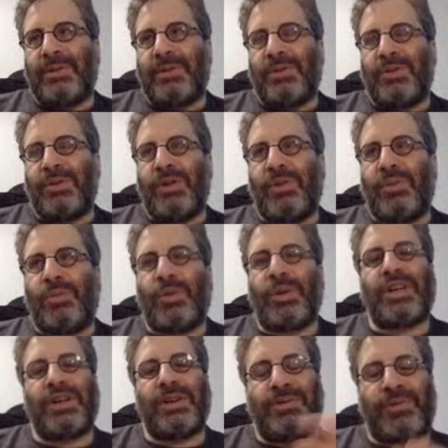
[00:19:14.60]
you know,
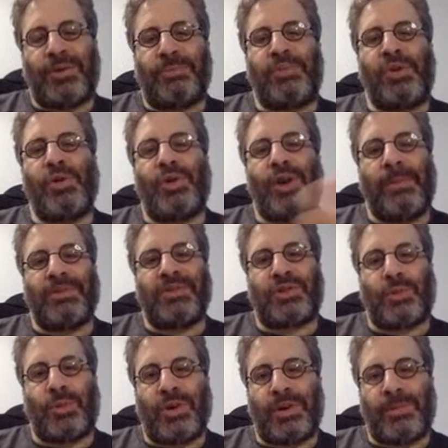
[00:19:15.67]
working for programmers
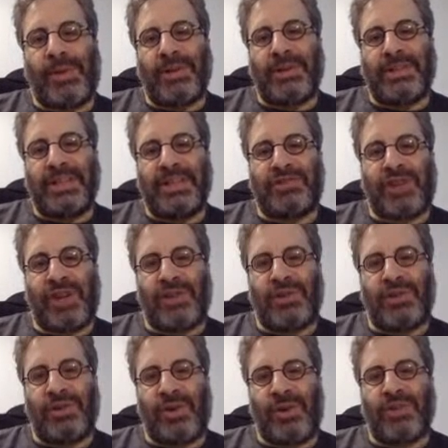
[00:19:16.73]
to work among each
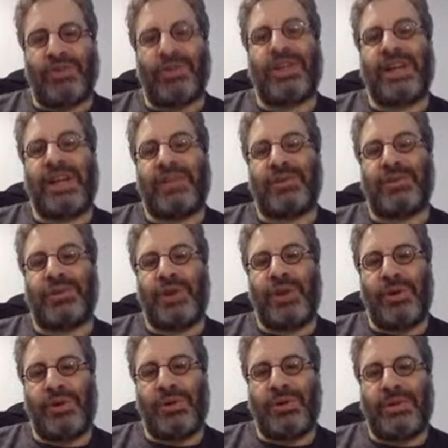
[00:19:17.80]
other on looking at their
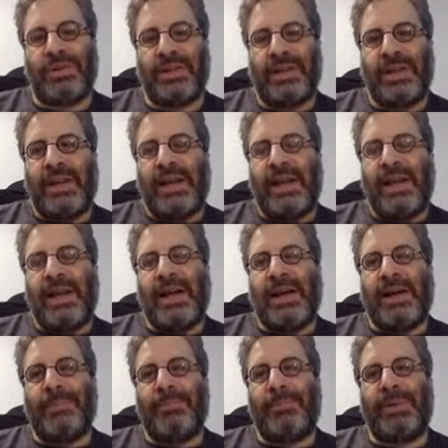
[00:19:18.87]
code.
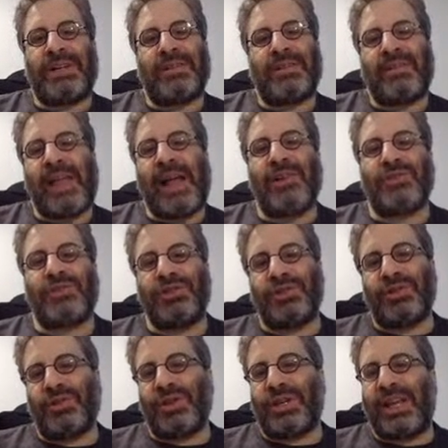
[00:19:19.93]
But it allows you
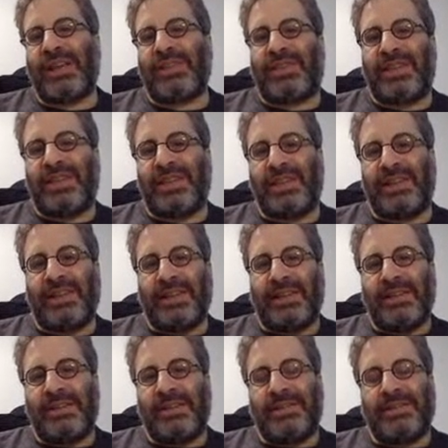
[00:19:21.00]
to look at the
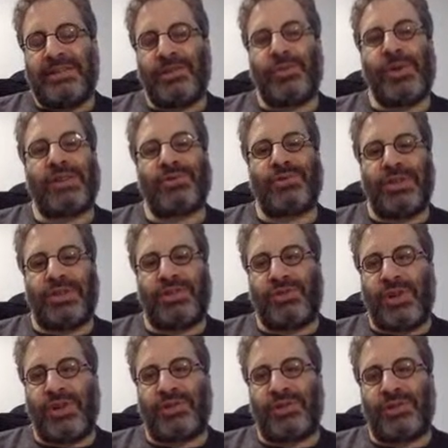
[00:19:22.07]
directory
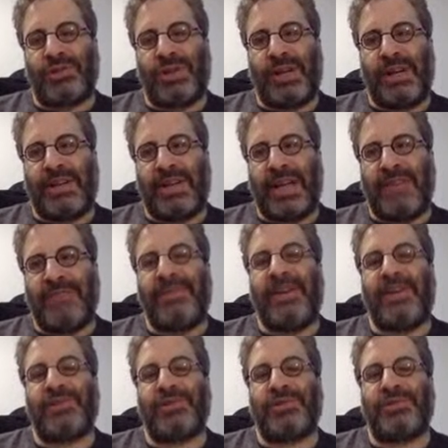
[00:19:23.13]
structure in a
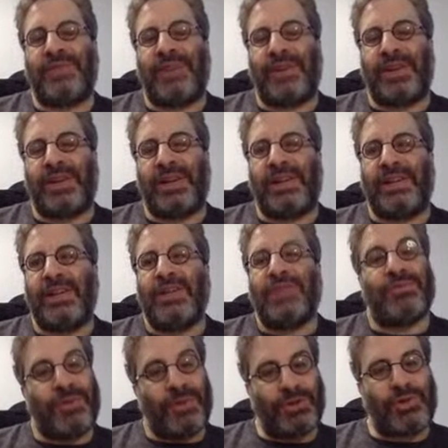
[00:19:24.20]
very, very
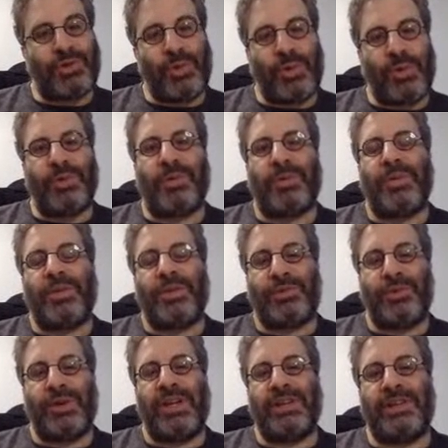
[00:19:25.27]
virtual
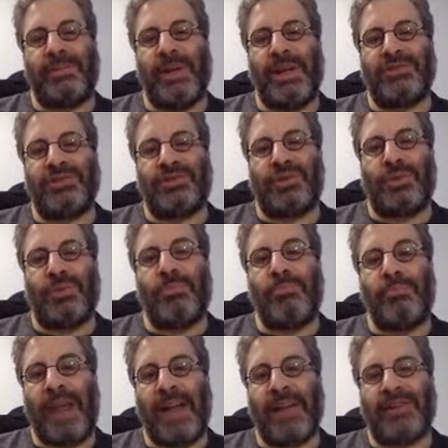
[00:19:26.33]
3-dimensional
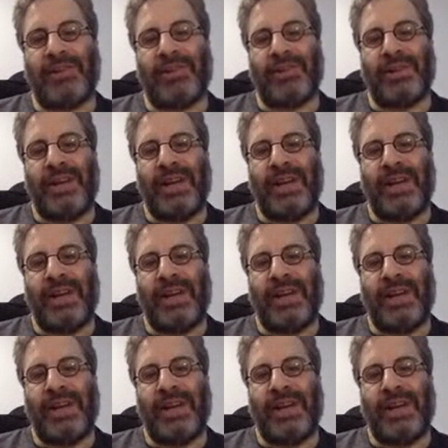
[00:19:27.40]
manner,